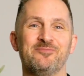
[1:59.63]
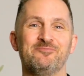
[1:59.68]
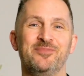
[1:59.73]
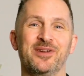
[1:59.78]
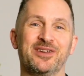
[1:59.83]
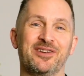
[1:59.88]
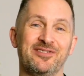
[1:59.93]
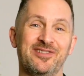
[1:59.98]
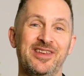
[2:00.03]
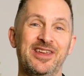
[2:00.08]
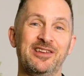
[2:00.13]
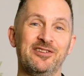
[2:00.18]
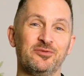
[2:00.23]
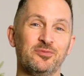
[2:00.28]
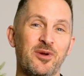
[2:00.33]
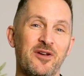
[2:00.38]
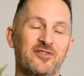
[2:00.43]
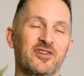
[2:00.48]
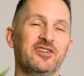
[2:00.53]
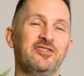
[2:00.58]
because he is
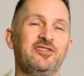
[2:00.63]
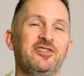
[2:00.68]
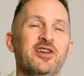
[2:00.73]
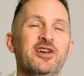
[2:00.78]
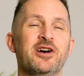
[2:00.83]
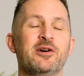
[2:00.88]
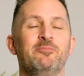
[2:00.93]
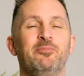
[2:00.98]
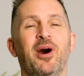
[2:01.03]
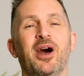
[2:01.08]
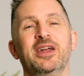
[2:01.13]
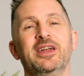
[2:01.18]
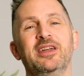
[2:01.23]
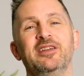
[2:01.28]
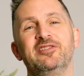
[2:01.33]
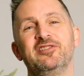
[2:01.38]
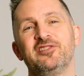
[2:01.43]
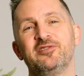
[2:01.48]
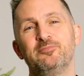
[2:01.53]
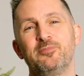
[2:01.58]
with us by his
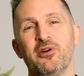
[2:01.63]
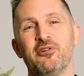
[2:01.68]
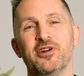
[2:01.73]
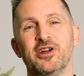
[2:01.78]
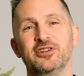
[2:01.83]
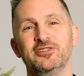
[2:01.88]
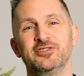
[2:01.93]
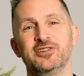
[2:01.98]
Spirit.